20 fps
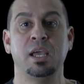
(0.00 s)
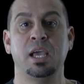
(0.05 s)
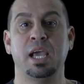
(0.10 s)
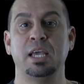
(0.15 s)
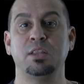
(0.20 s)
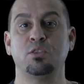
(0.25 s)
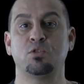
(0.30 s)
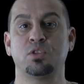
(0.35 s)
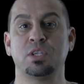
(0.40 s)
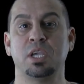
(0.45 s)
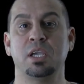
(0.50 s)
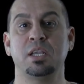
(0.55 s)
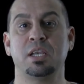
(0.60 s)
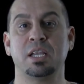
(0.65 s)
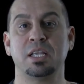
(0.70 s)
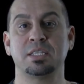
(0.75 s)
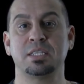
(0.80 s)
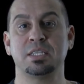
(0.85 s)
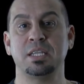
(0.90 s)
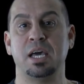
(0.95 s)
and to say
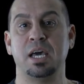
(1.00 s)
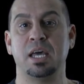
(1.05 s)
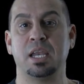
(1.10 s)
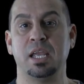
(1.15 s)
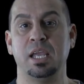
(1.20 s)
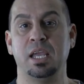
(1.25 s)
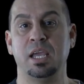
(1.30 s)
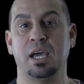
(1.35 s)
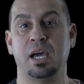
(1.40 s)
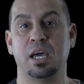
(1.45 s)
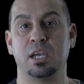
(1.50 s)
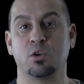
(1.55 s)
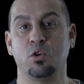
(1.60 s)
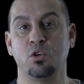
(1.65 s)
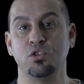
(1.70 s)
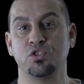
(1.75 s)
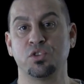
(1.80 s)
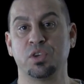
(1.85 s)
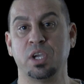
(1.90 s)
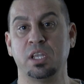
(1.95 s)
restare are
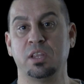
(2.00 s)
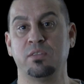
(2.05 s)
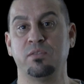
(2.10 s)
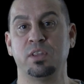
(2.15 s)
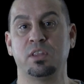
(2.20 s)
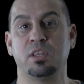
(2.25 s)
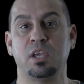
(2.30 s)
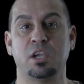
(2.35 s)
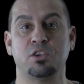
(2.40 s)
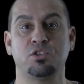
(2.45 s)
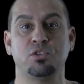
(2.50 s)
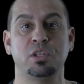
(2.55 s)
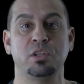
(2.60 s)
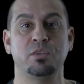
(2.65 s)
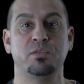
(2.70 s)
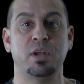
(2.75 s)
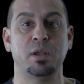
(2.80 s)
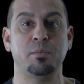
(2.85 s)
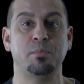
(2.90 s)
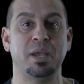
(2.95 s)
conjugated with the
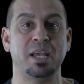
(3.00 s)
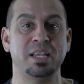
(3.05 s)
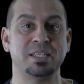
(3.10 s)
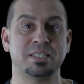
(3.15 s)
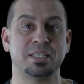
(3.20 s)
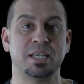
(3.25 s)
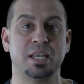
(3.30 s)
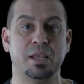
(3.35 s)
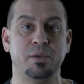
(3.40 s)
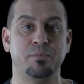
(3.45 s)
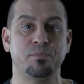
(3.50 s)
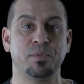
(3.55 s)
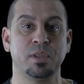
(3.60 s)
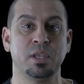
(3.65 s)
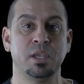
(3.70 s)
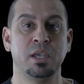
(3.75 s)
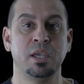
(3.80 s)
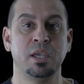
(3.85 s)
auxiliary verb essere.